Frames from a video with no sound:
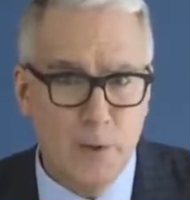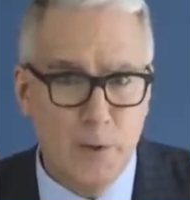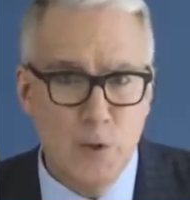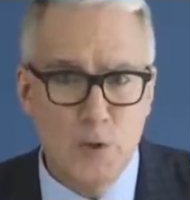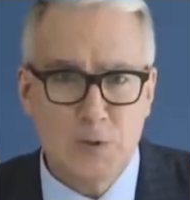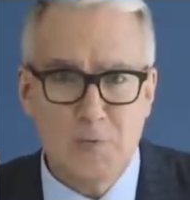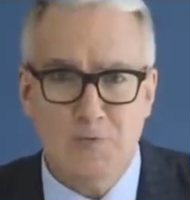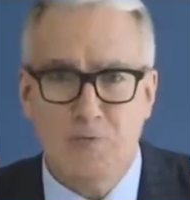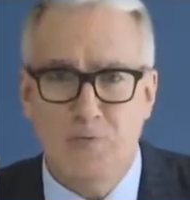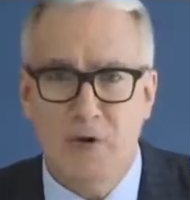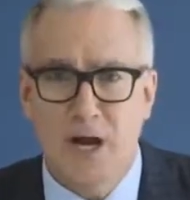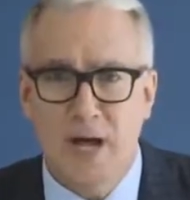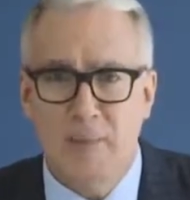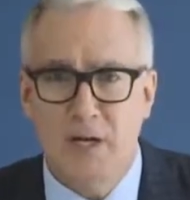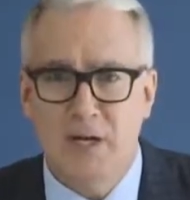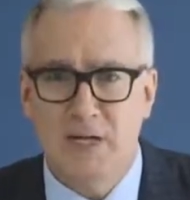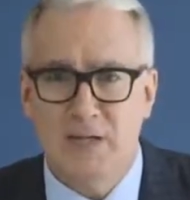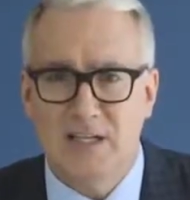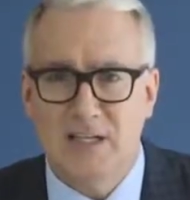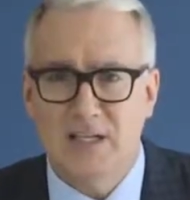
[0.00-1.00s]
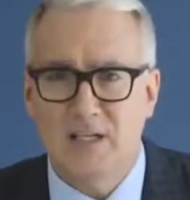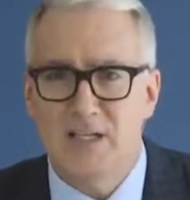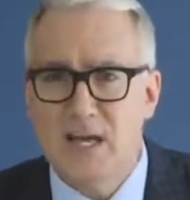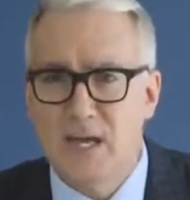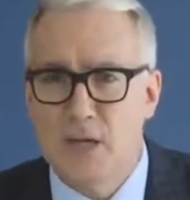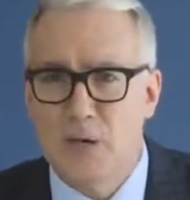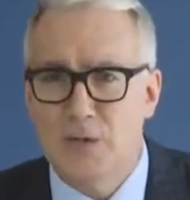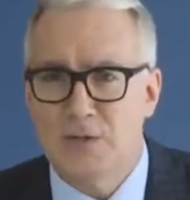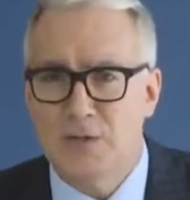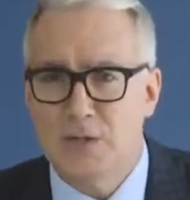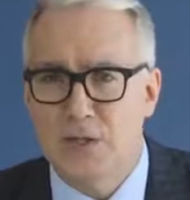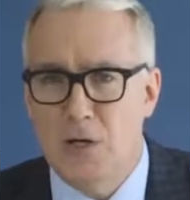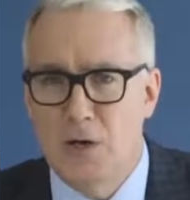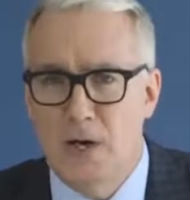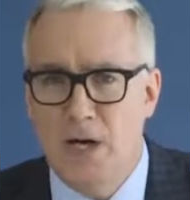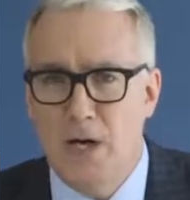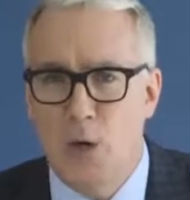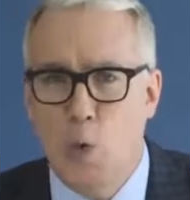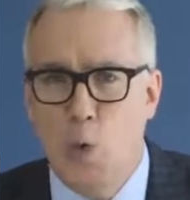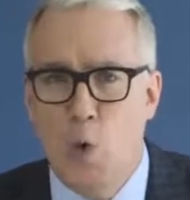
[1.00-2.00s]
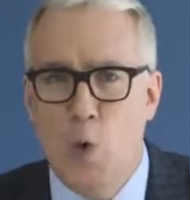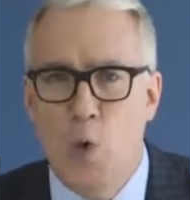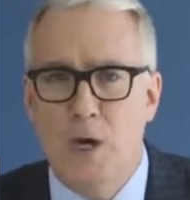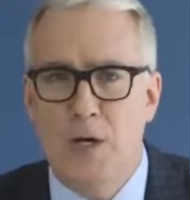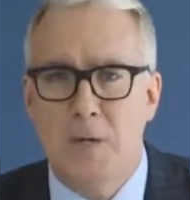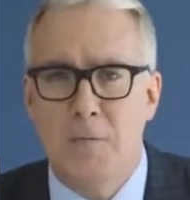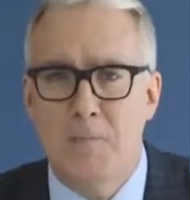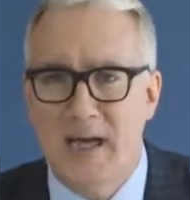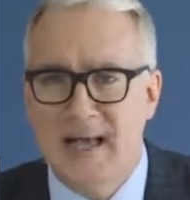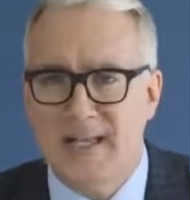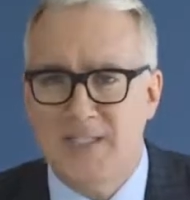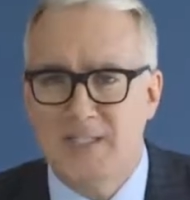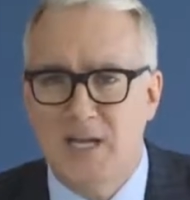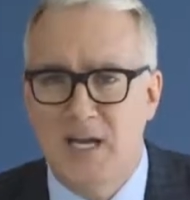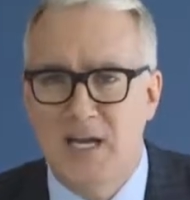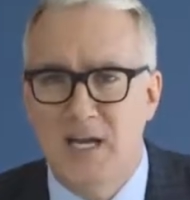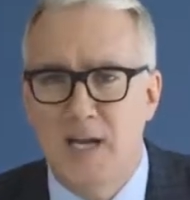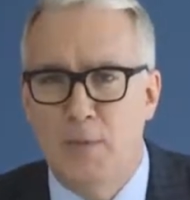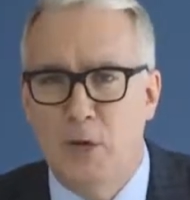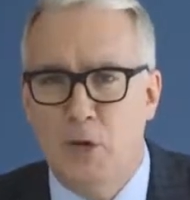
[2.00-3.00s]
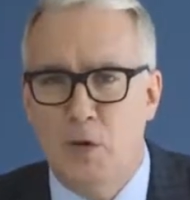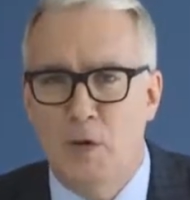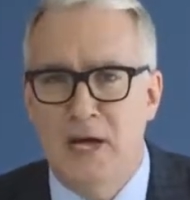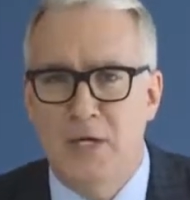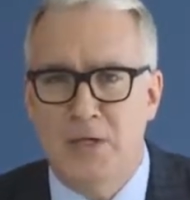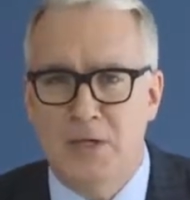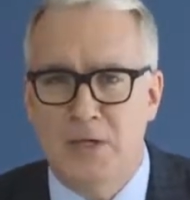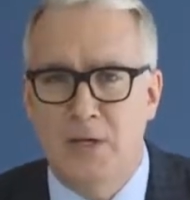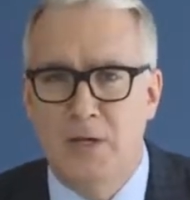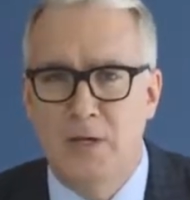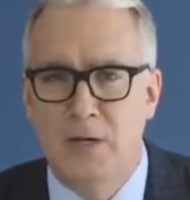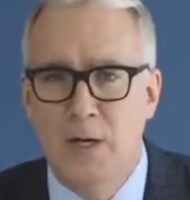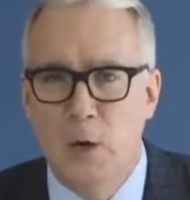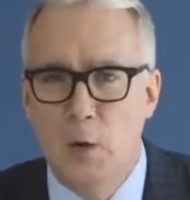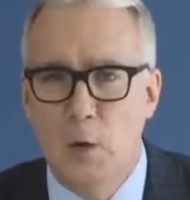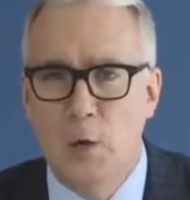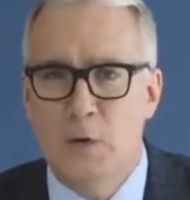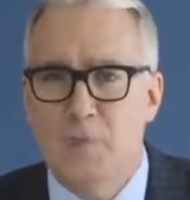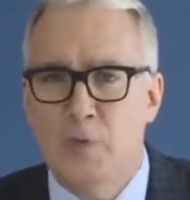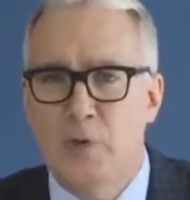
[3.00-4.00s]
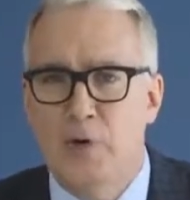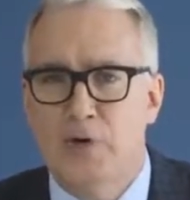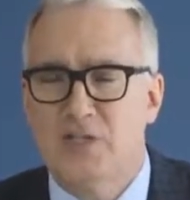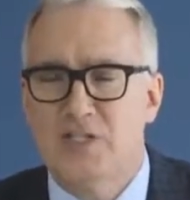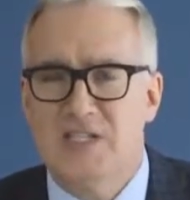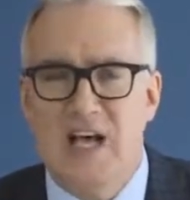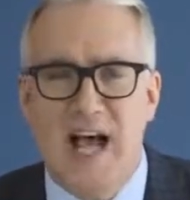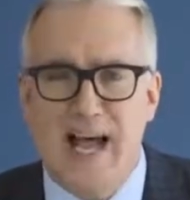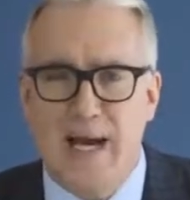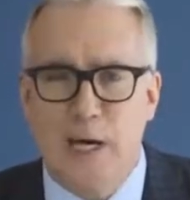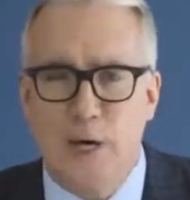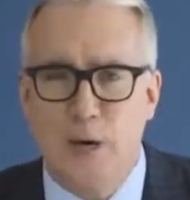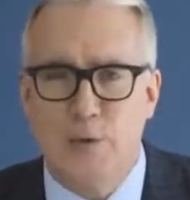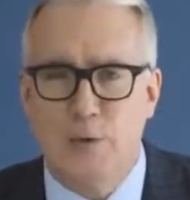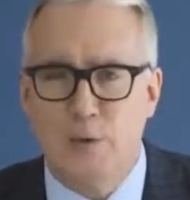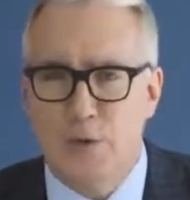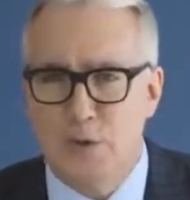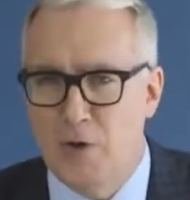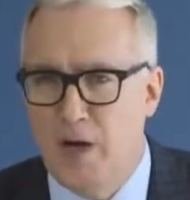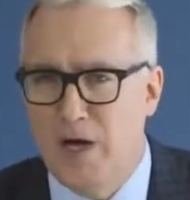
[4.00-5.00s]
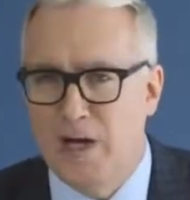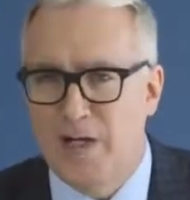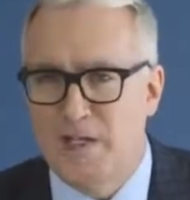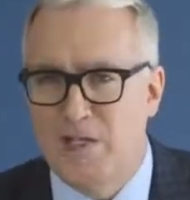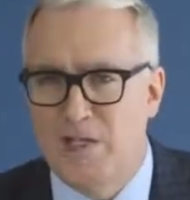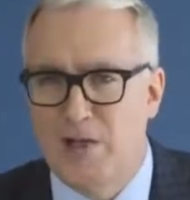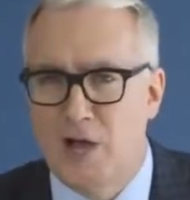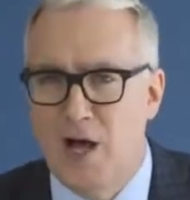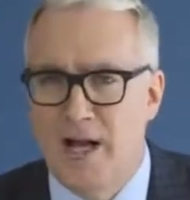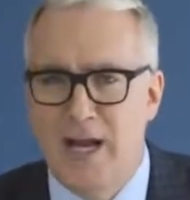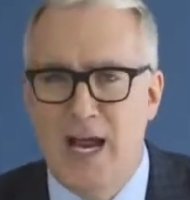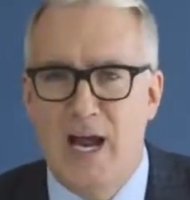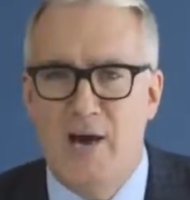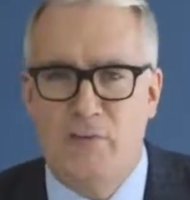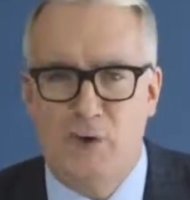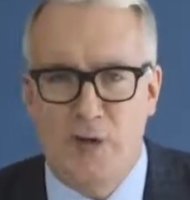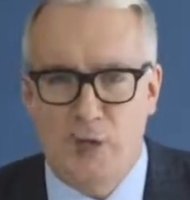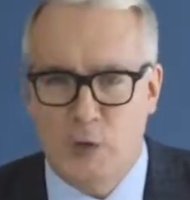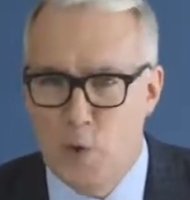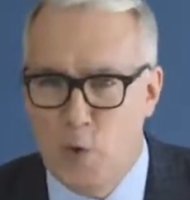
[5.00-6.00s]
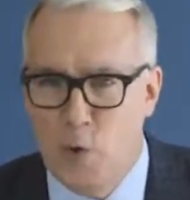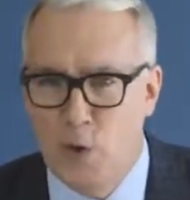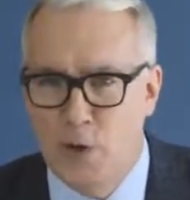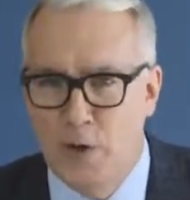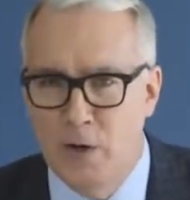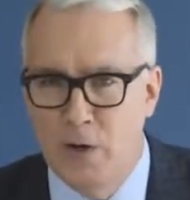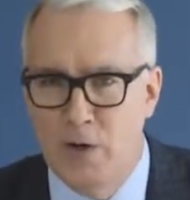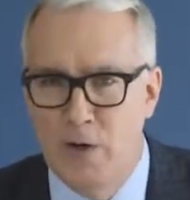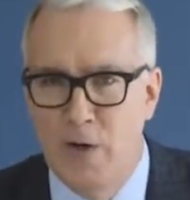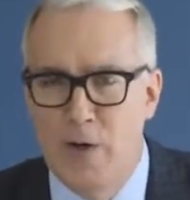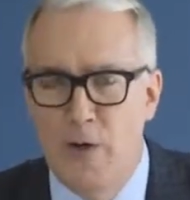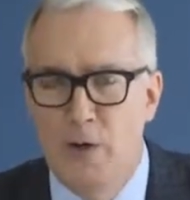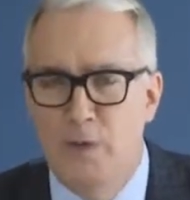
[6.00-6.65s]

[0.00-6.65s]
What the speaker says: whose prominent Latino surrogate warned Mexican immigration would put taco trucks on every corner